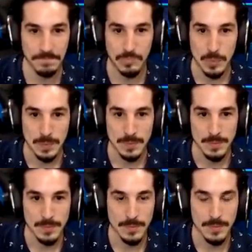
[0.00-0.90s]

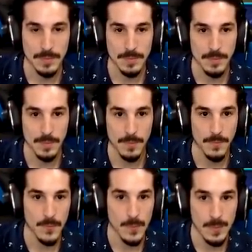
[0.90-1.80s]

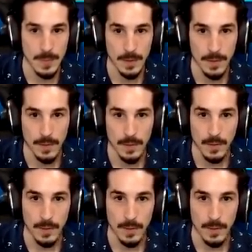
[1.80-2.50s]
Nothing is said.